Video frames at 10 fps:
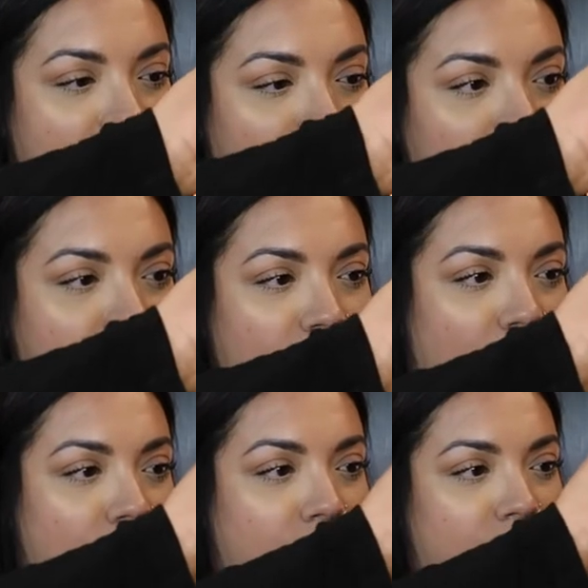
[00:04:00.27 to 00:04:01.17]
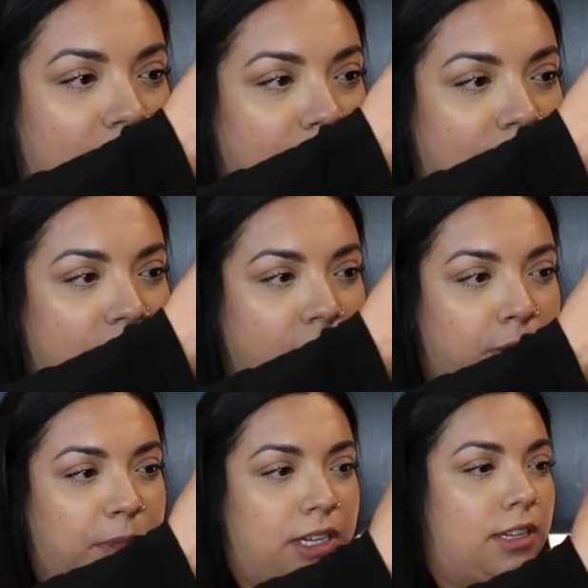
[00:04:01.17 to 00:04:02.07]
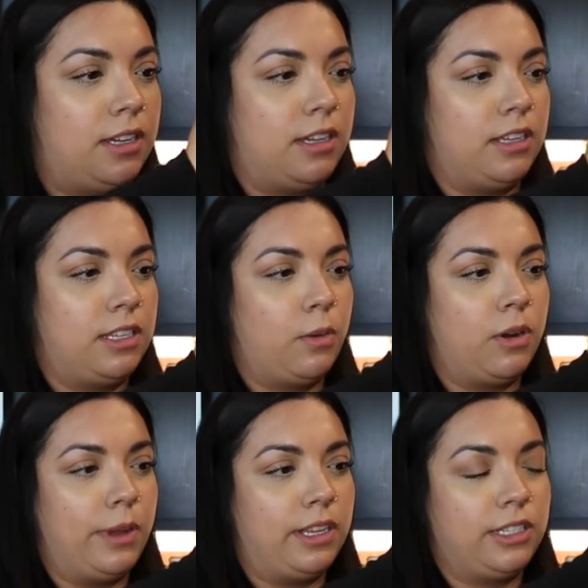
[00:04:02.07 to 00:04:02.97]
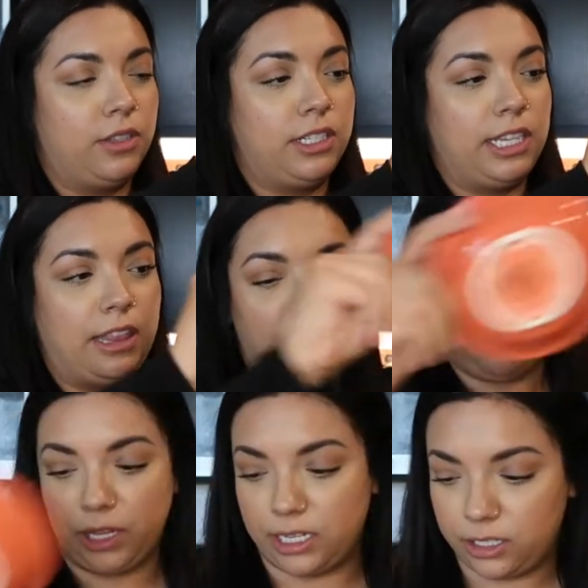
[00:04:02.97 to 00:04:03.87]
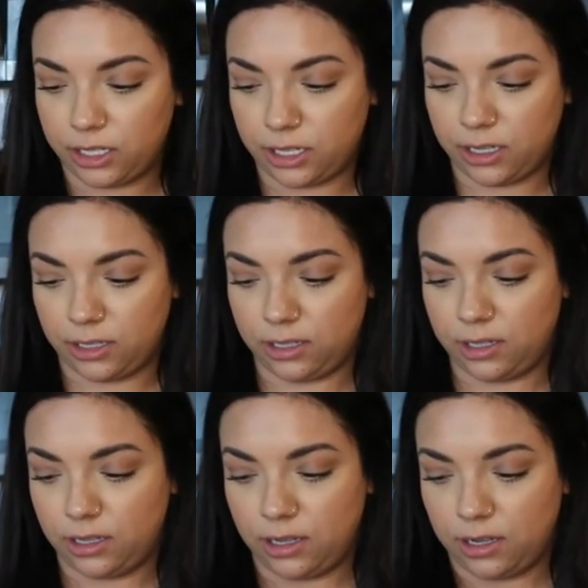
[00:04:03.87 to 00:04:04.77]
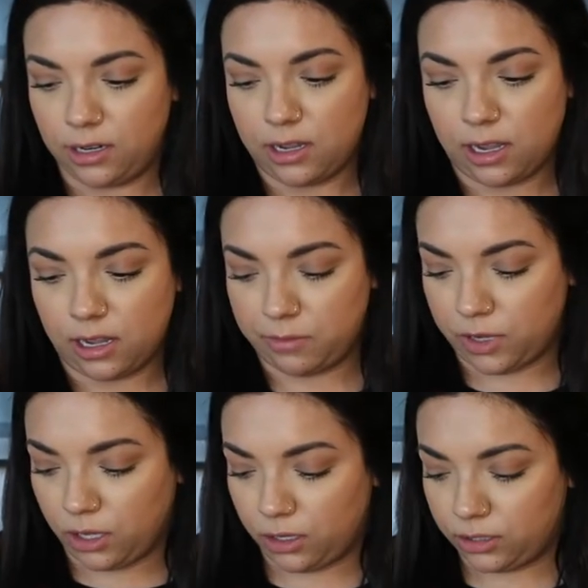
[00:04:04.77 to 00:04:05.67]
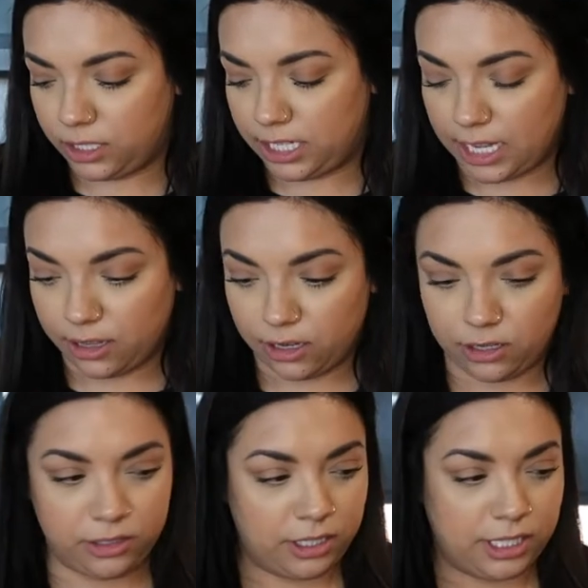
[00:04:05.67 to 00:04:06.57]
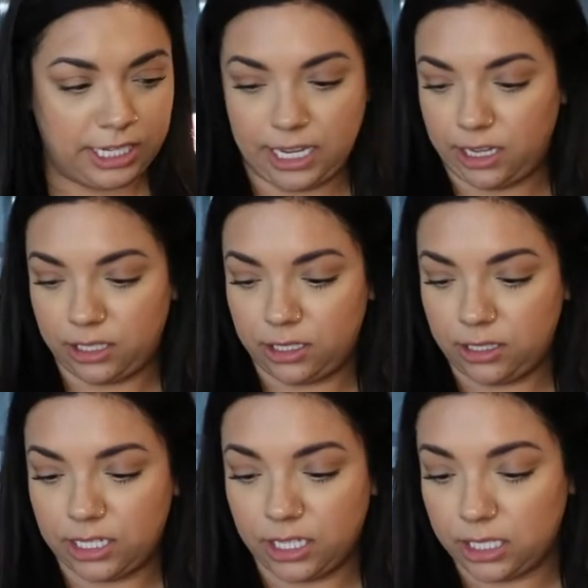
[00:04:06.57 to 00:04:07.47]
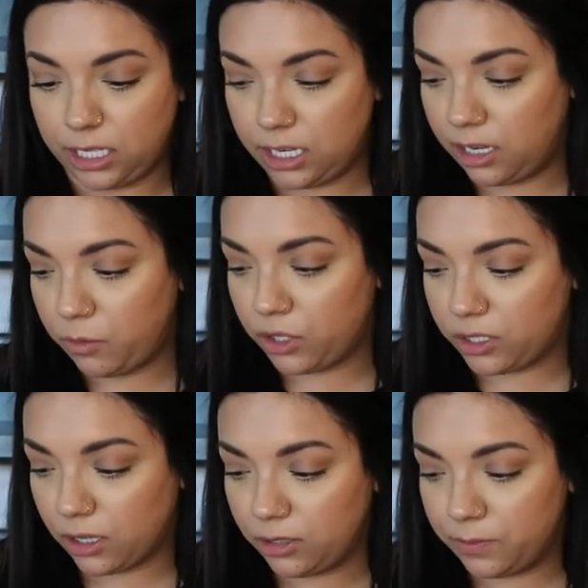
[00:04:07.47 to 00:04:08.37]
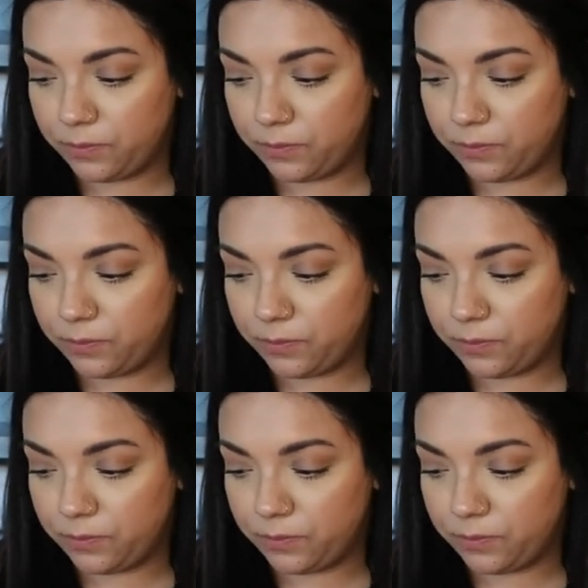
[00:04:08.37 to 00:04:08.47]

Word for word: add salt right now just because I wanna wait until it's in the blender um, all together just in case it doesn't need any more salt.